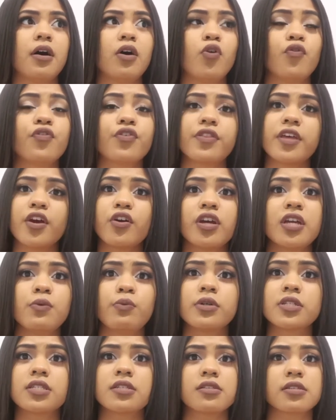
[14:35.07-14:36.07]
Over there, he
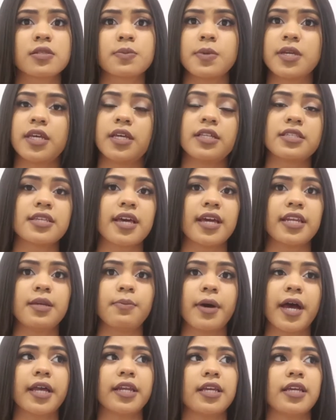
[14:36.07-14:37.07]
wasn't speaking to
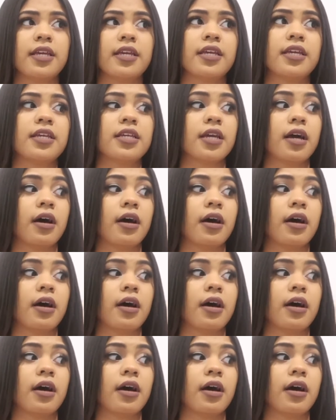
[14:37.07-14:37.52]
anybody.